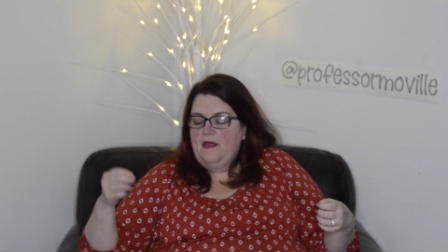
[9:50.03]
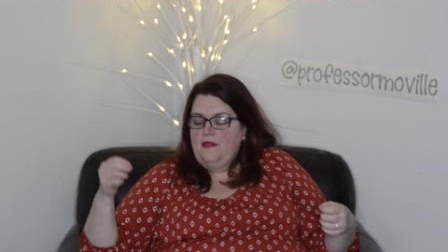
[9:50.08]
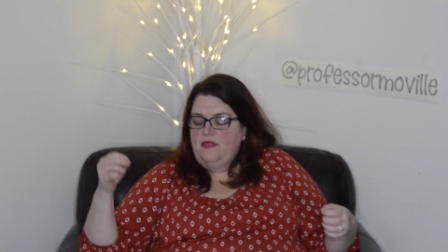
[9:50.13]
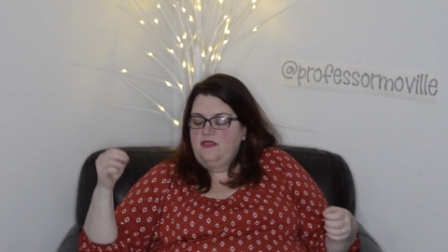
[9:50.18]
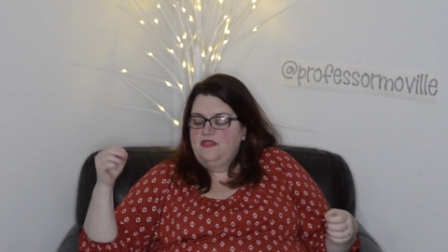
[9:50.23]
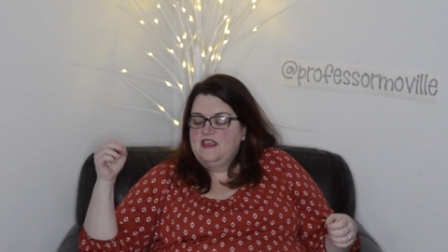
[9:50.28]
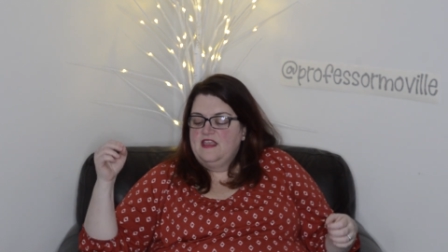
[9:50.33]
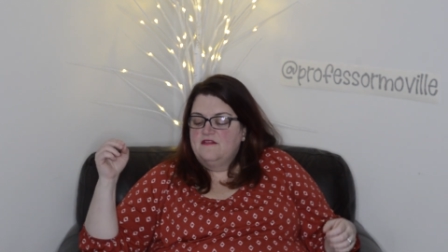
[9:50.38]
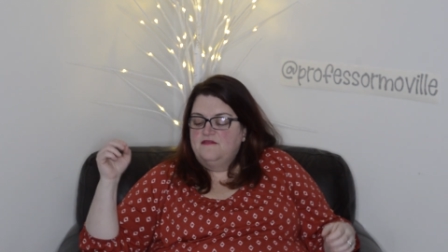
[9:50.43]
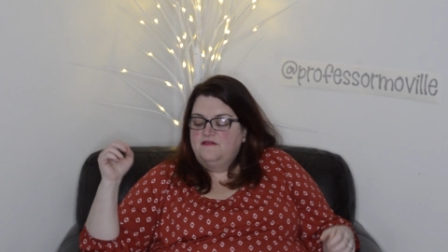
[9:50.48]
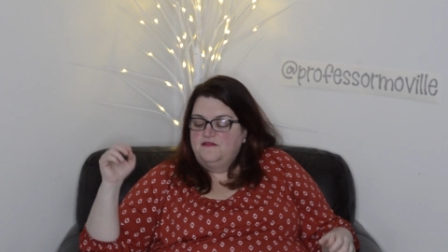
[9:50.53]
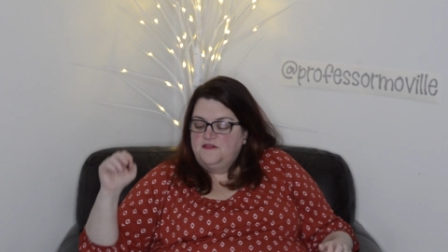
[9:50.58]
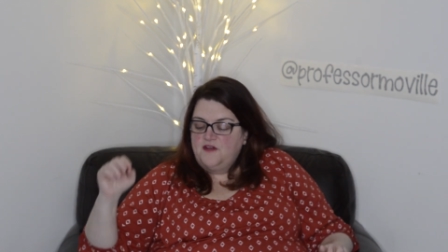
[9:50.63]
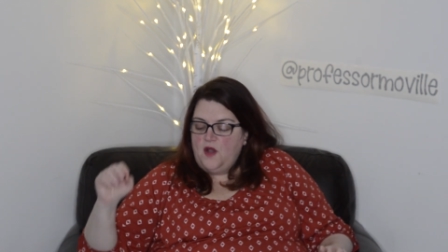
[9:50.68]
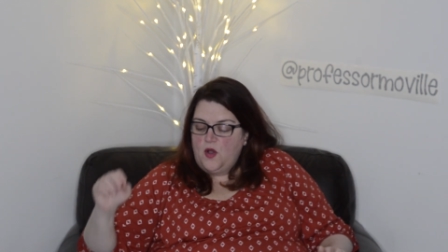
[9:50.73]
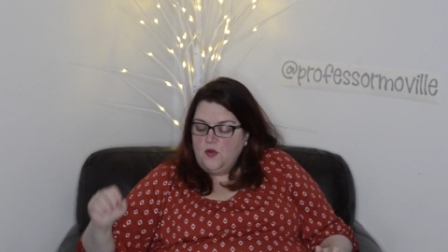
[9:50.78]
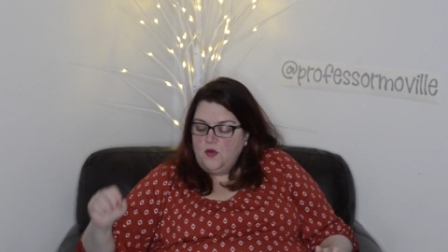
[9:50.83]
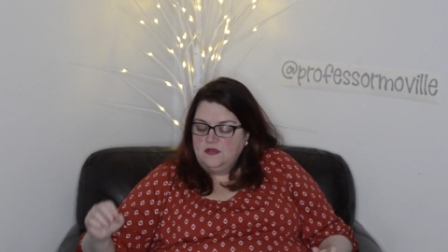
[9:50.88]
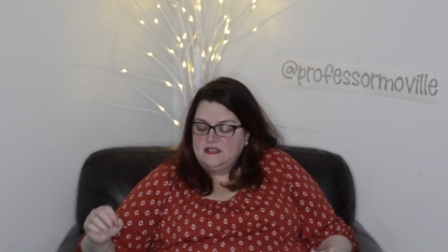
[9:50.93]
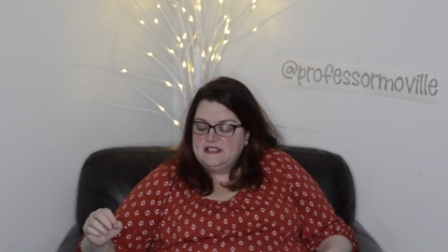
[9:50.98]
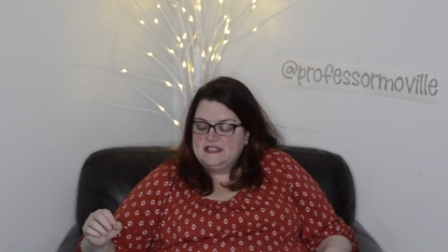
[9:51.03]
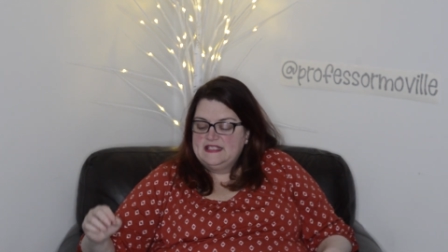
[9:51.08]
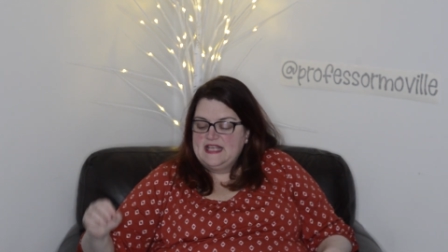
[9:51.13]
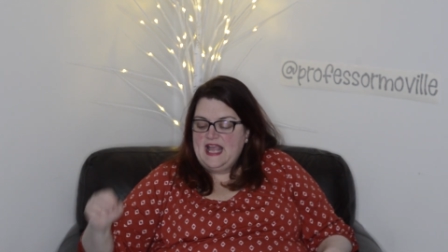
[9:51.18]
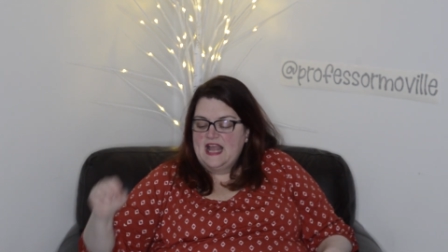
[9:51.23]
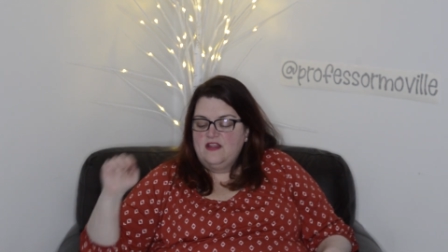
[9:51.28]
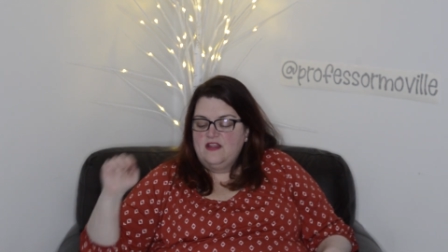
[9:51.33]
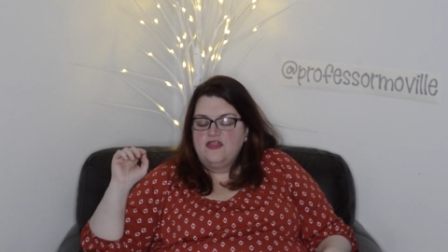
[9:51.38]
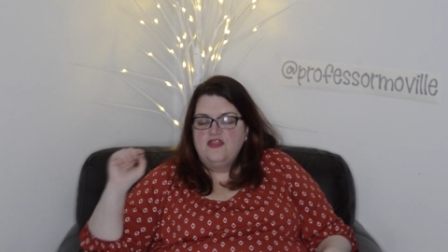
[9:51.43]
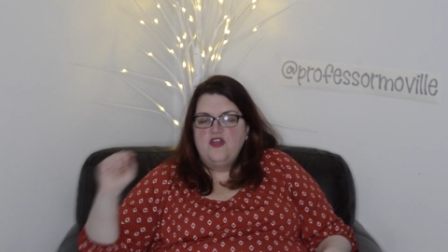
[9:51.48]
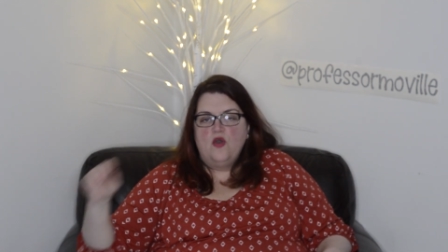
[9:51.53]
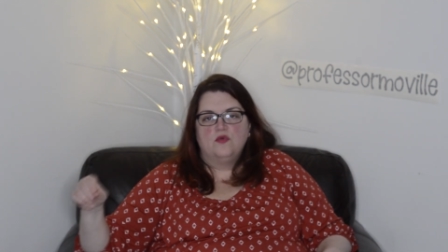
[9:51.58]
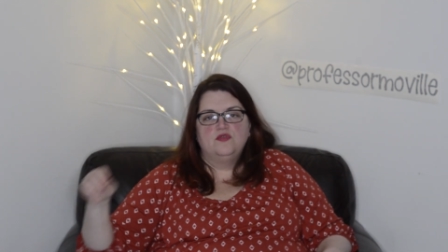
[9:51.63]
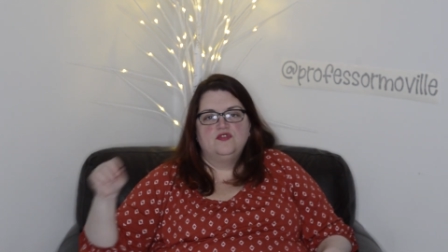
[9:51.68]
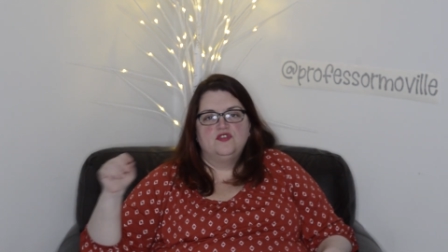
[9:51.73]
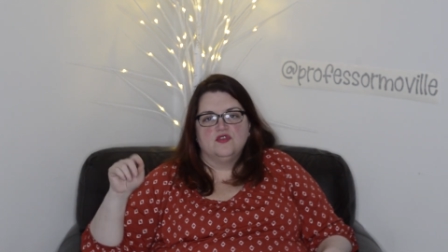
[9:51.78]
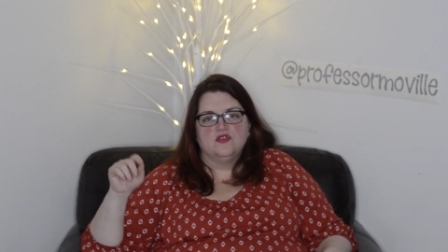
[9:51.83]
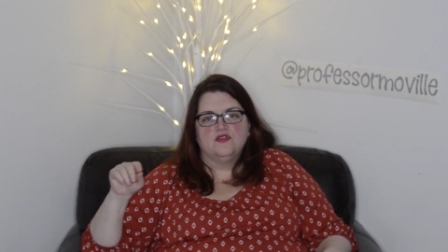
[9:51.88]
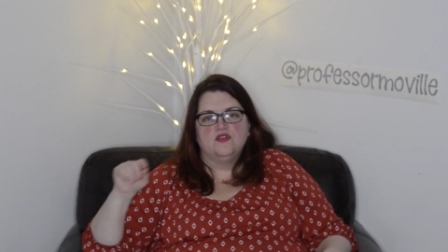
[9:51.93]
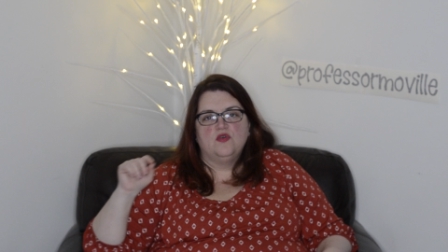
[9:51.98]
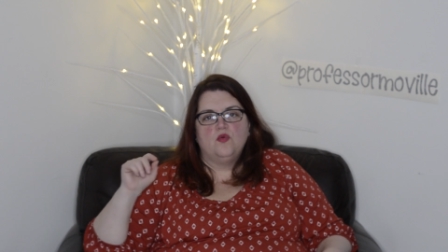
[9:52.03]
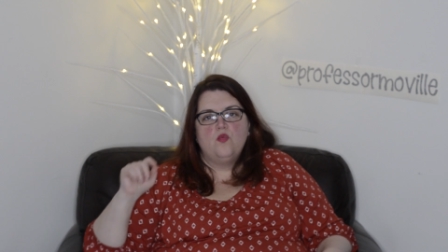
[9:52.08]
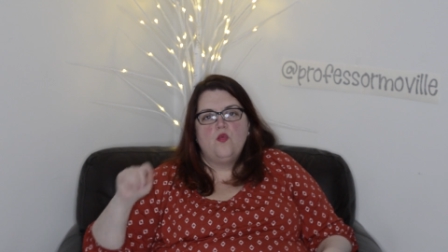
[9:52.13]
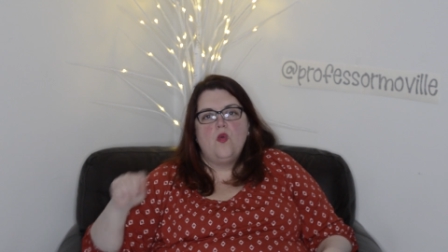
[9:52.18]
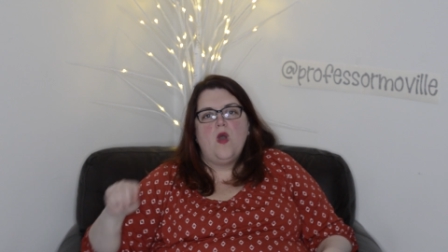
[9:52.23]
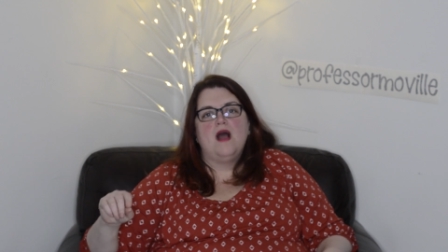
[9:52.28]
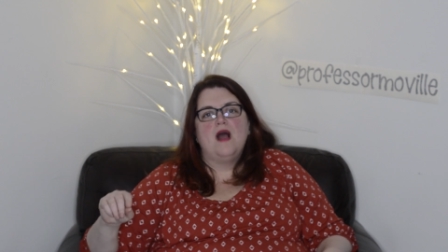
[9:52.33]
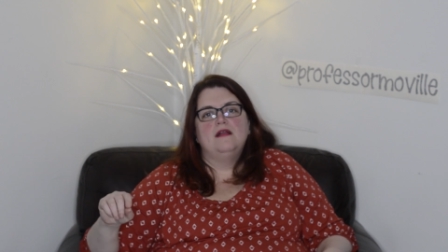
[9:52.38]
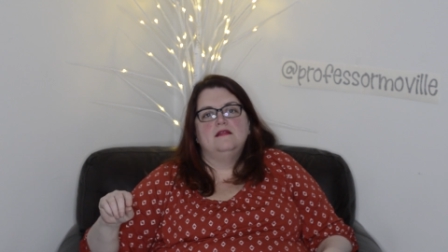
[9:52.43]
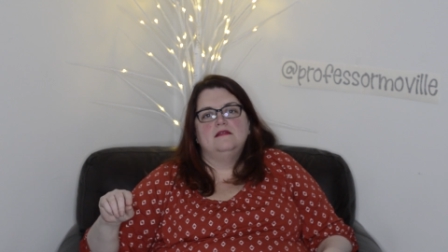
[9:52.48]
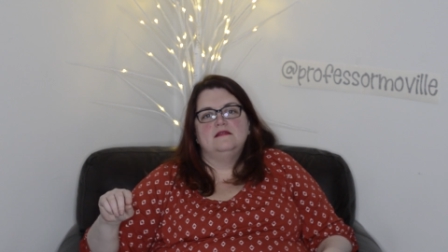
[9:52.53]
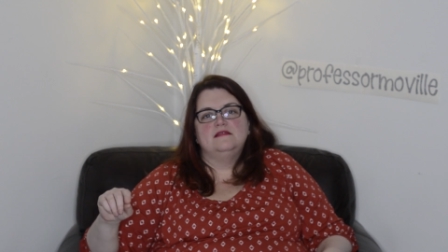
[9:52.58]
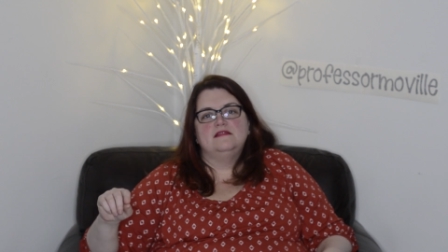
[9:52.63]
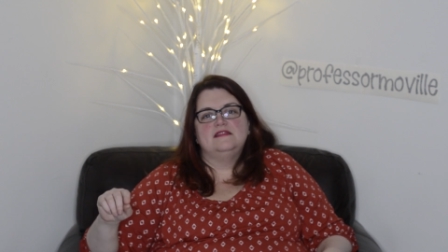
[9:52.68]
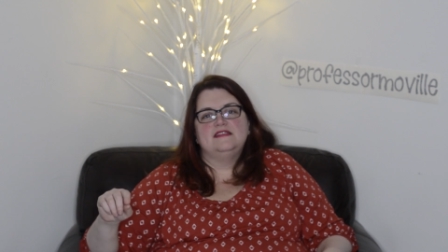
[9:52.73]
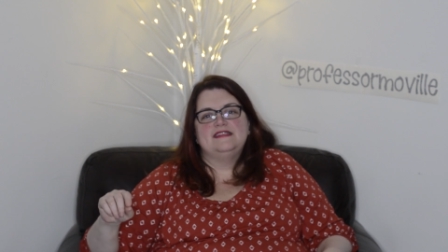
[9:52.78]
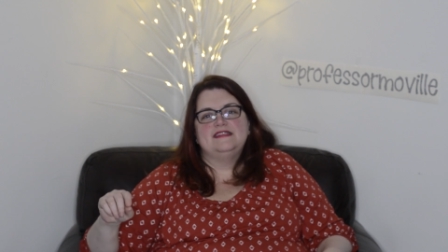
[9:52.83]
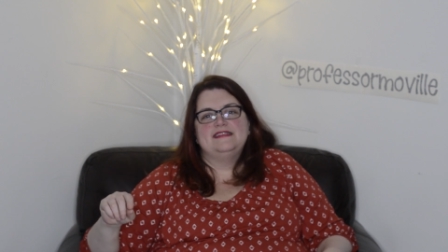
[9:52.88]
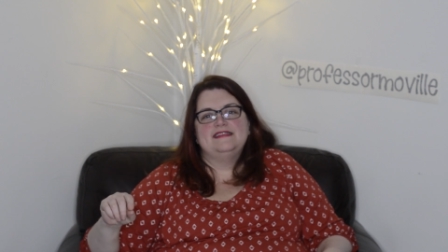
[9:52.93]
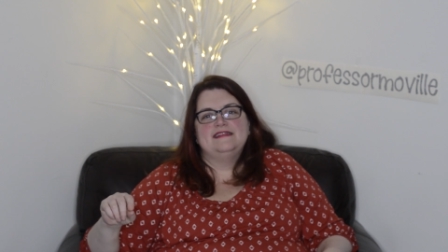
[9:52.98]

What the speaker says: The evoked set, those are the ones